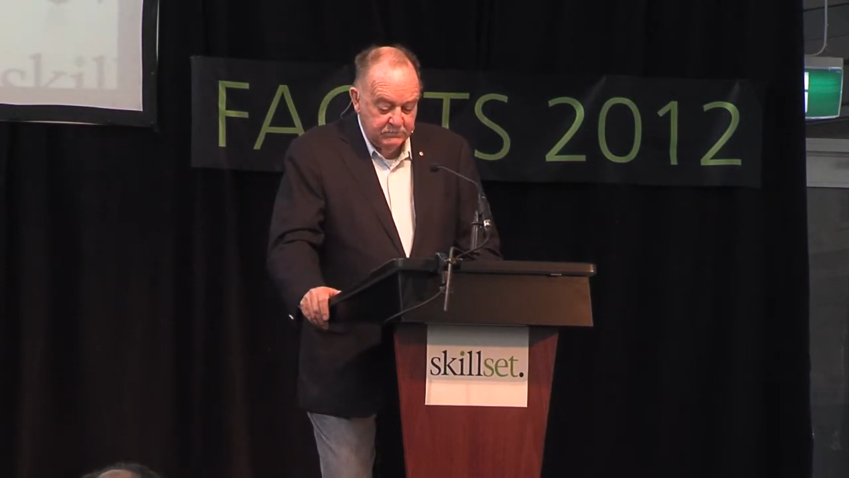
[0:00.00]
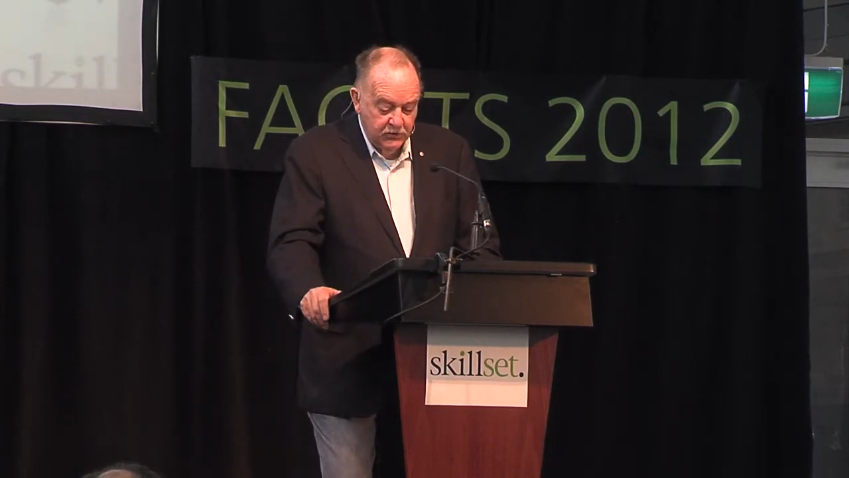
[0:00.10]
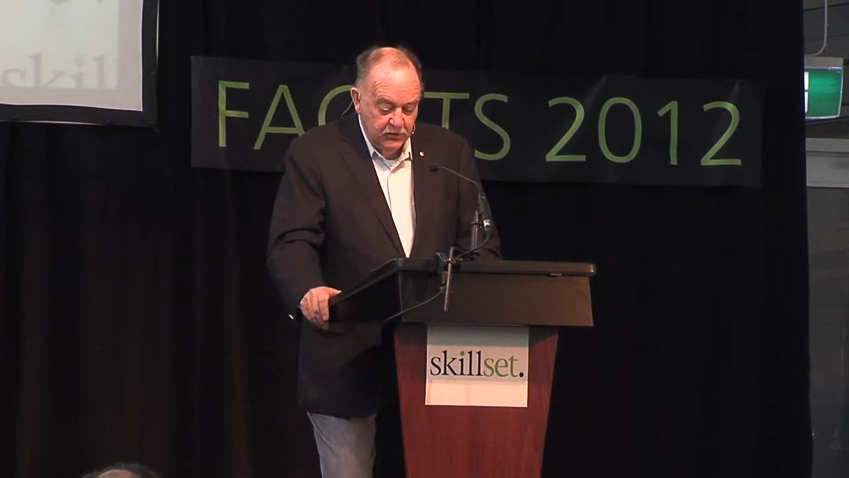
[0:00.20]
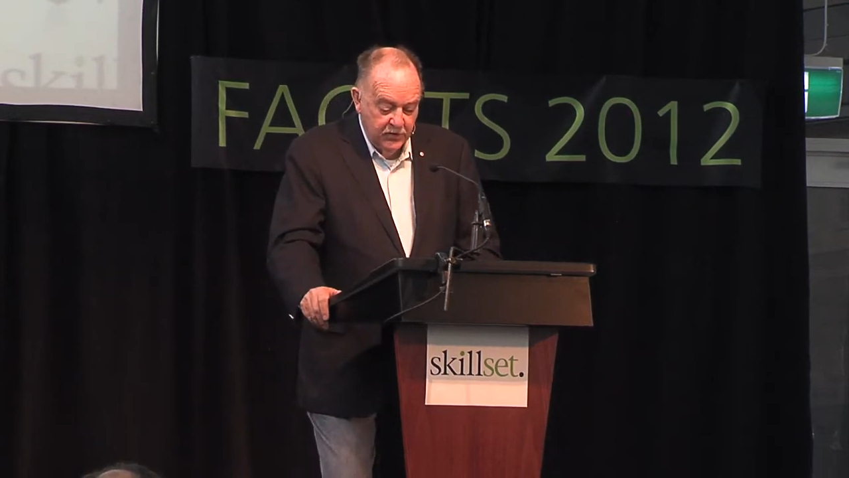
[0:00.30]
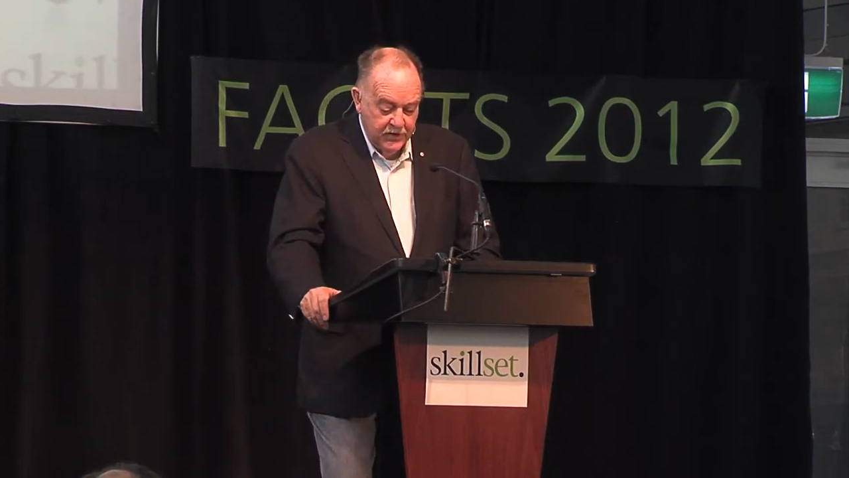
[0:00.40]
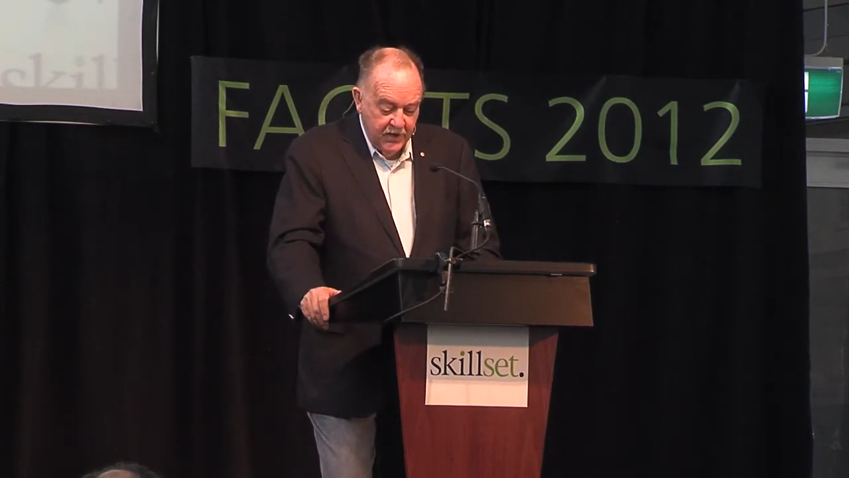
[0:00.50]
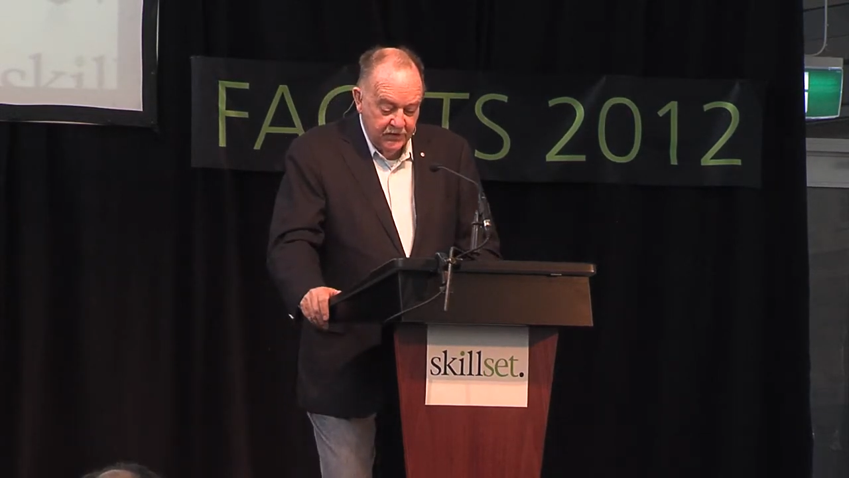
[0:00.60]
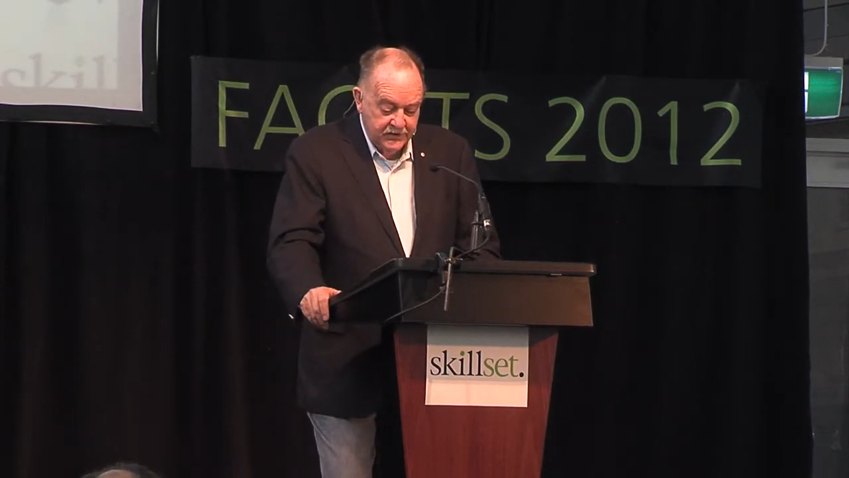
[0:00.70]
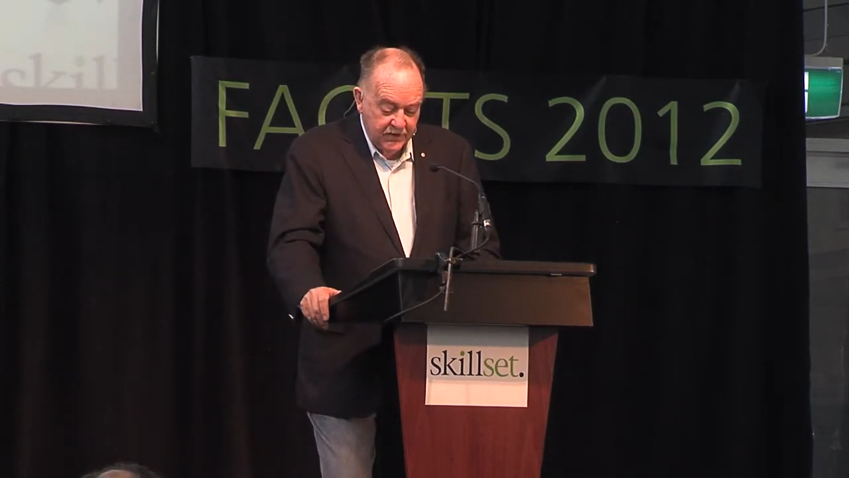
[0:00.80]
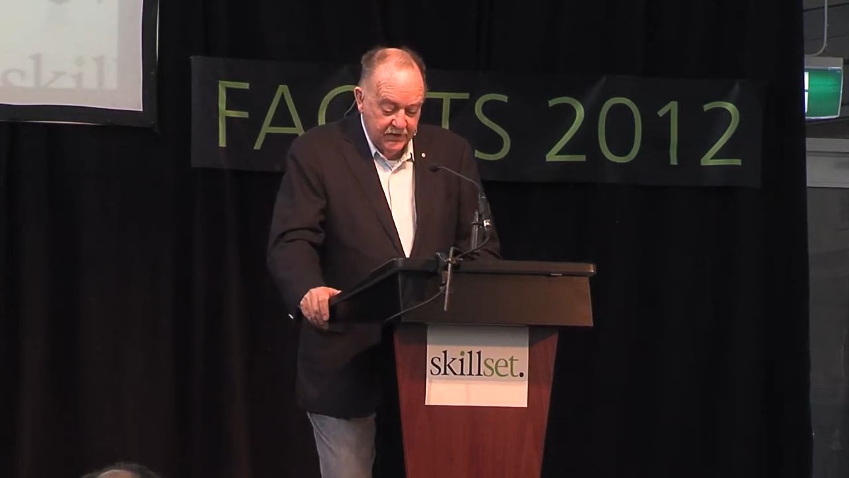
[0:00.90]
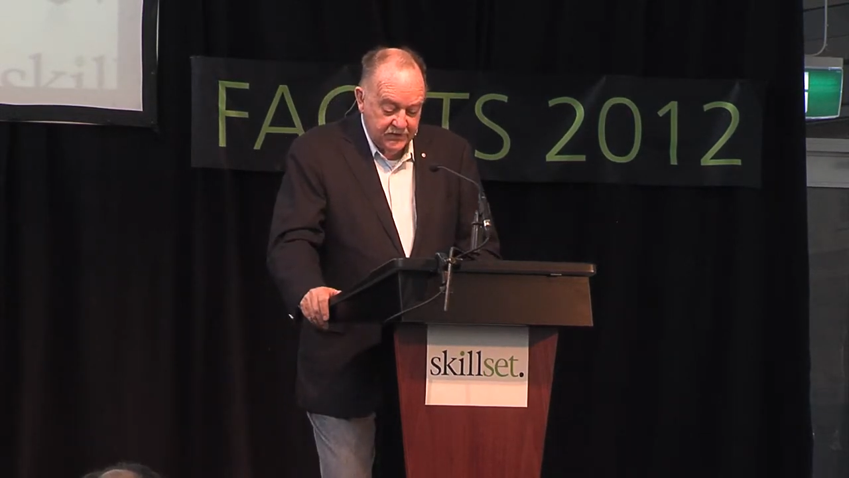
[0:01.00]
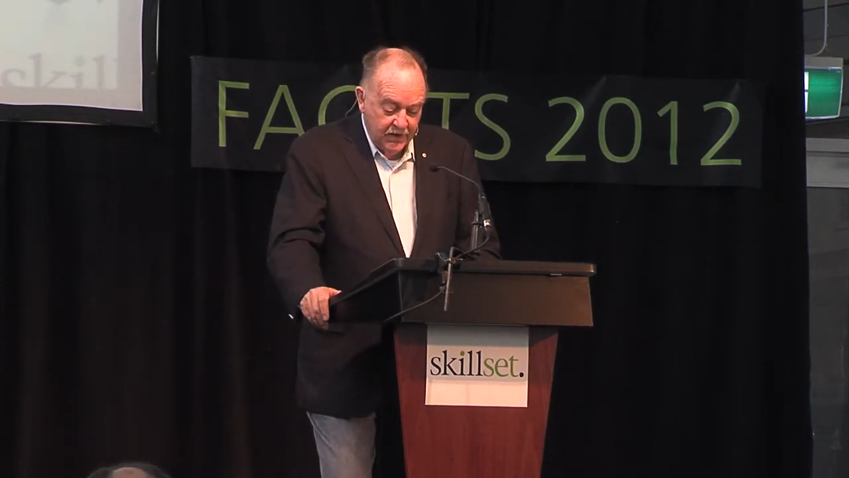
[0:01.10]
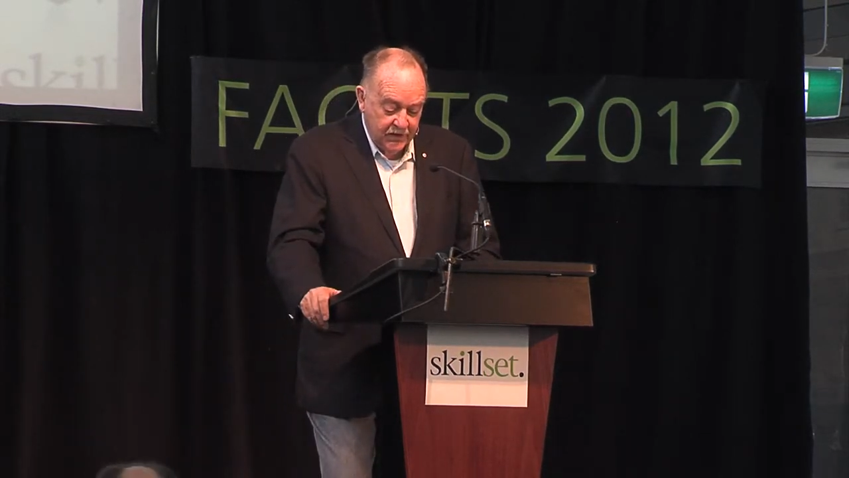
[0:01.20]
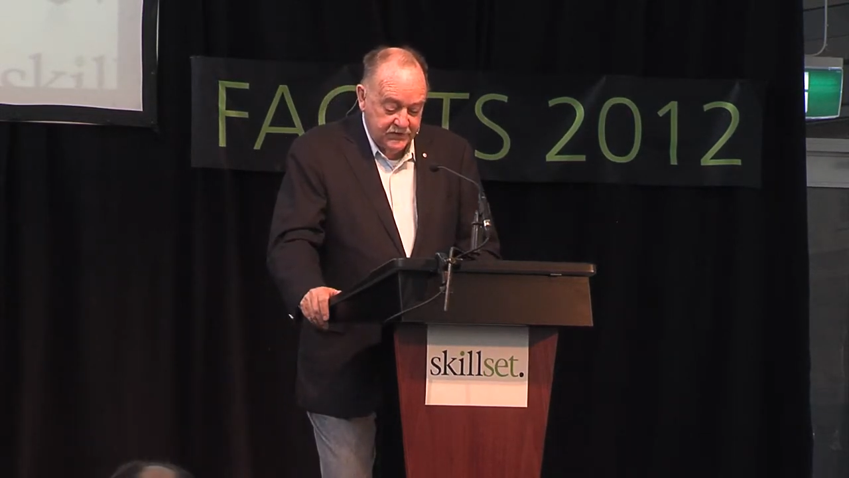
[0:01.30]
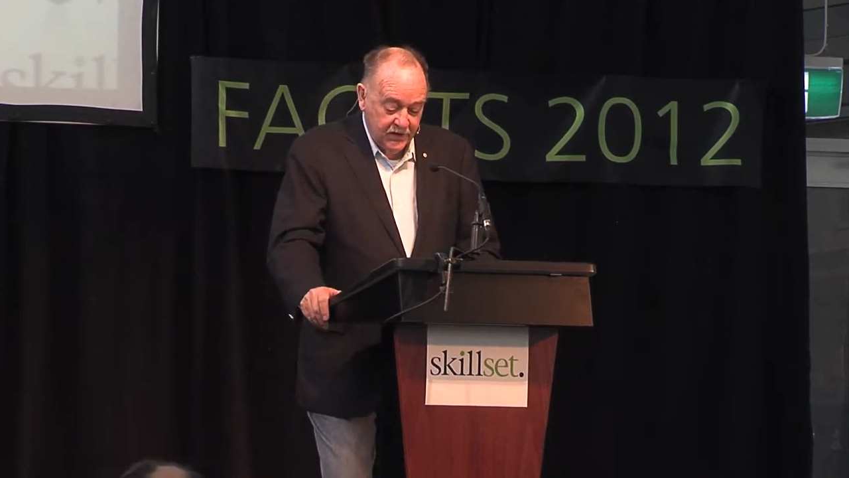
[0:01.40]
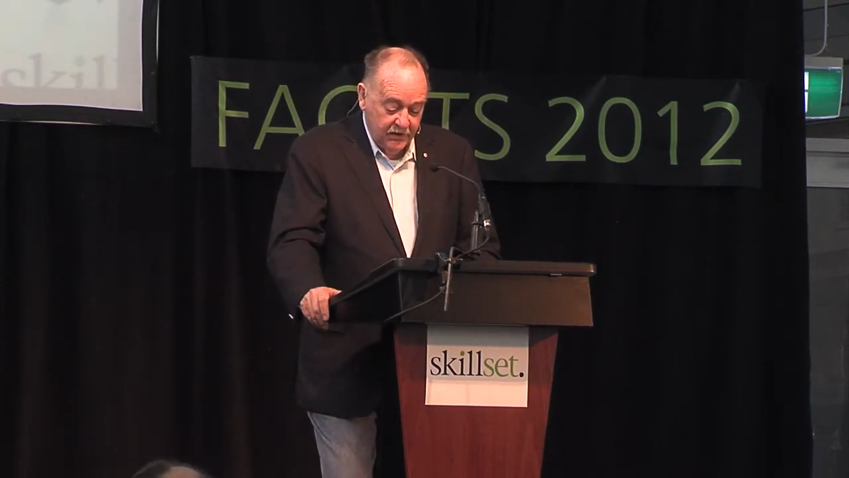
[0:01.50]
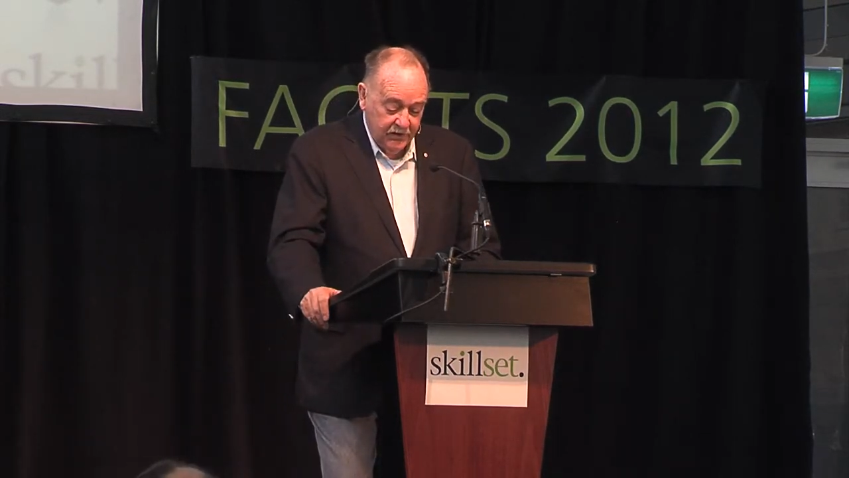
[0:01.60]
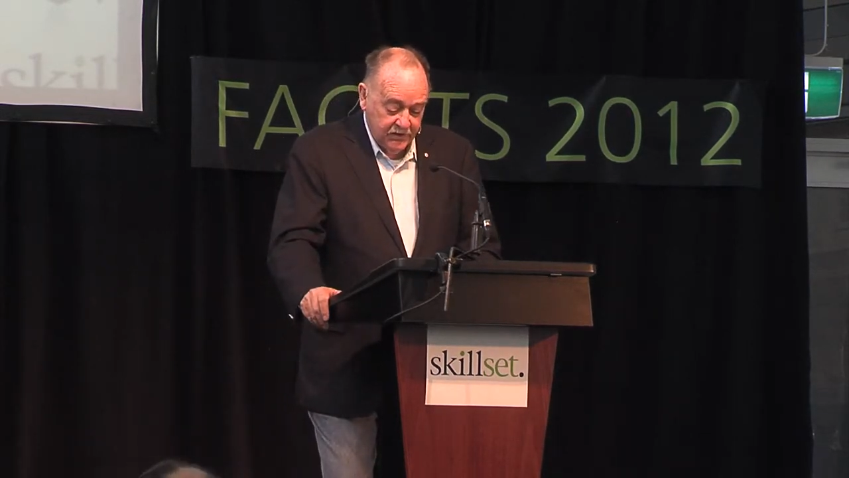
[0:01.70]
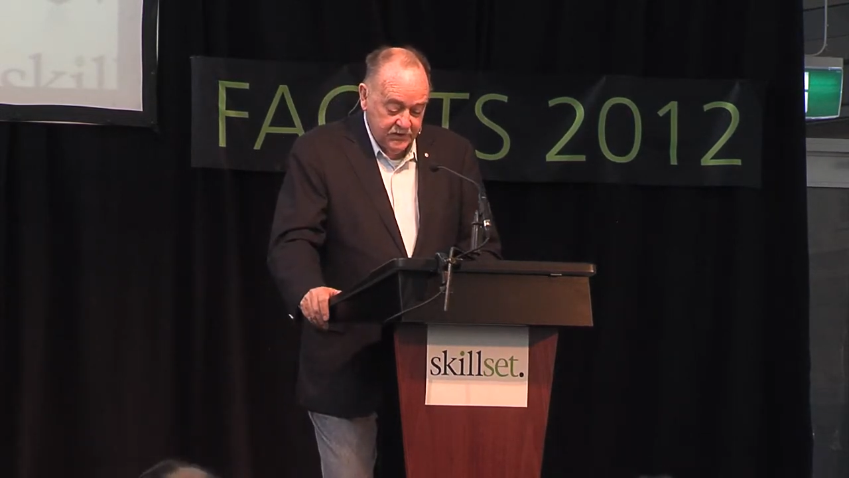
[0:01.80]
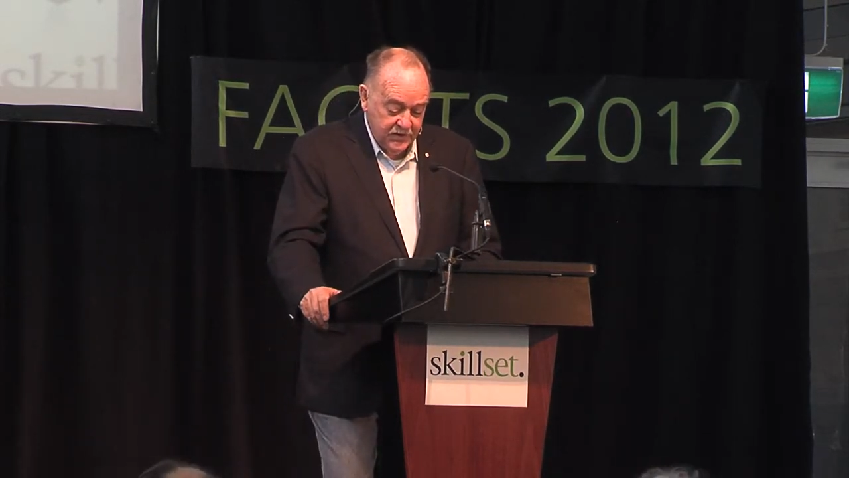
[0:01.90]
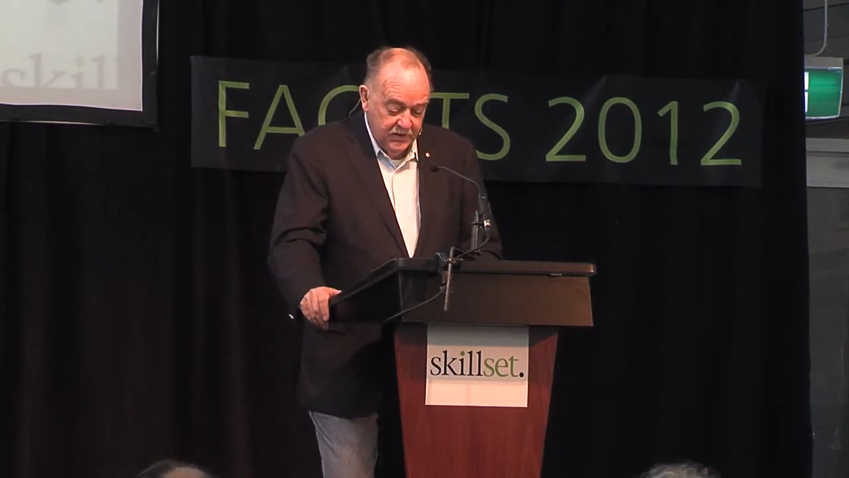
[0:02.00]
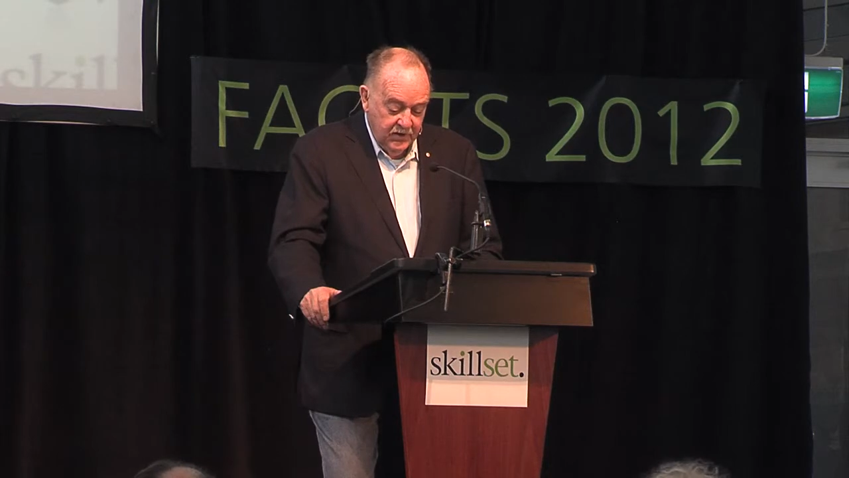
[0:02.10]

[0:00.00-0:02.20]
bird deaths and unsightliness